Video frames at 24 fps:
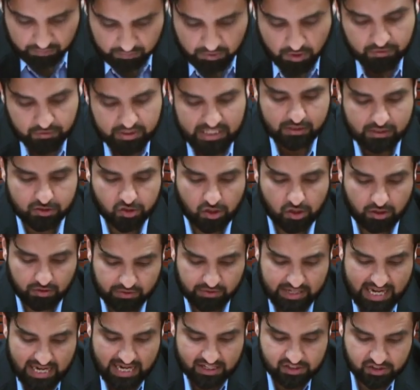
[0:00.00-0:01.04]
knee-jerk
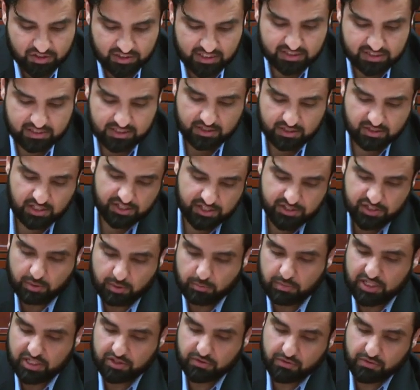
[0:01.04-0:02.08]
reaction is that such a
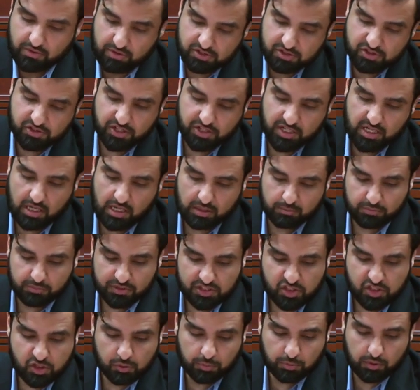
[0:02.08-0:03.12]
bloodthirsty,
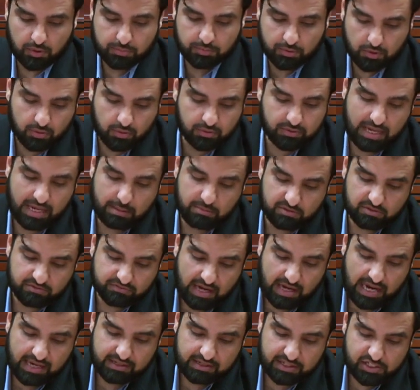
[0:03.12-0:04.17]
unprincipled program of
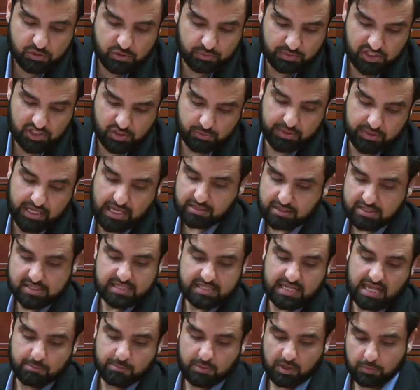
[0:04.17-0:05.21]
violence must be
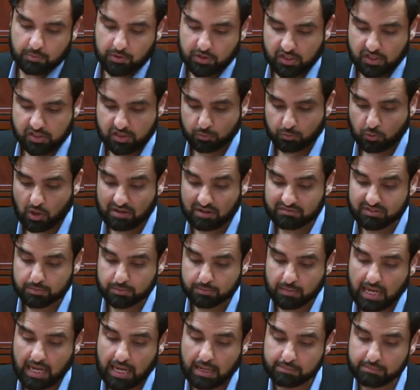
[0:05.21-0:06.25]
un-Islamic because the Prophet
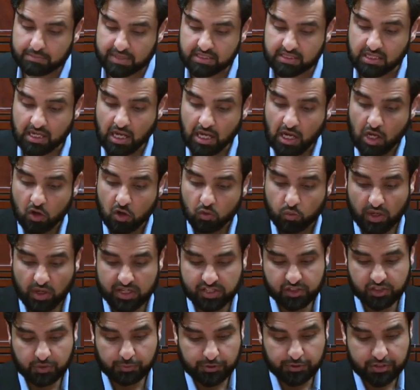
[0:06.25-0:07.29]
Muhammad
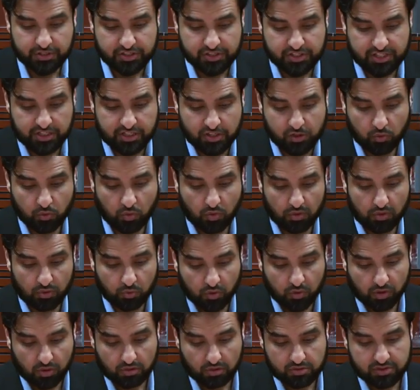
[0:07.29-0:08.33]
was the mercy to all
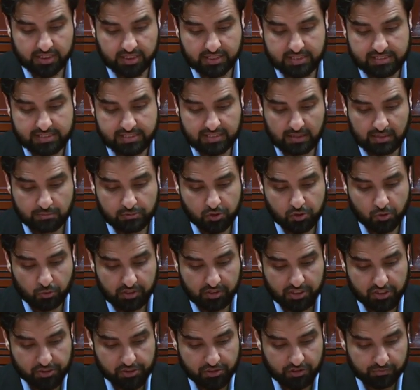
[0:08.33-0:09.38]
worlds and Islam is a
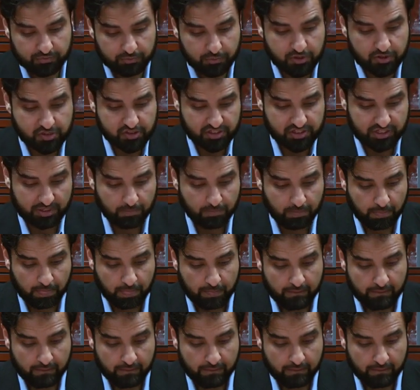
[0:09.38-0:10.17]
religion of mercy.